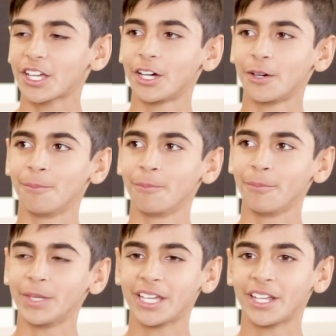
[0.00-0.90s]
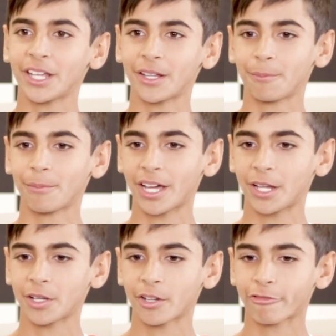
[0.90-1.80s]
um, me and
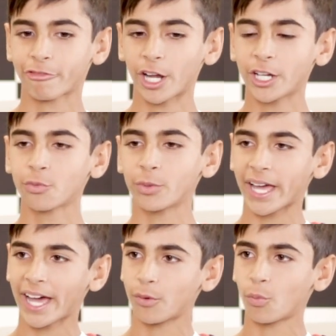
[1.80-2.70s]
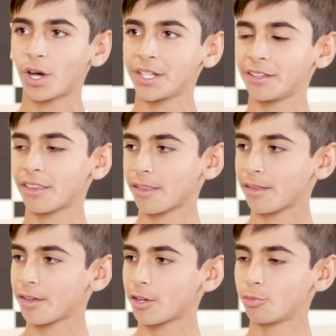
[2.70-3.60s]
my friend we had one
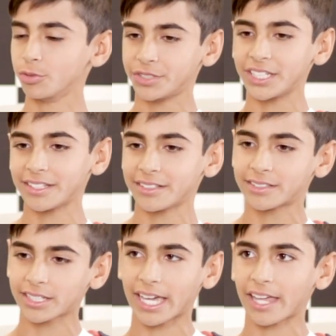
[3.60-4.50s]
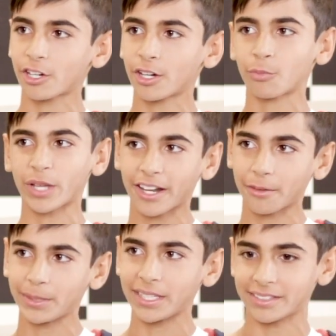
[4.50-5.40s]
routine together and we had
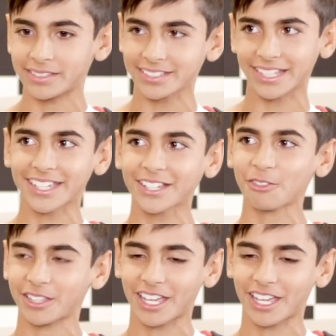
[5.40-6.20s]
to be in sync with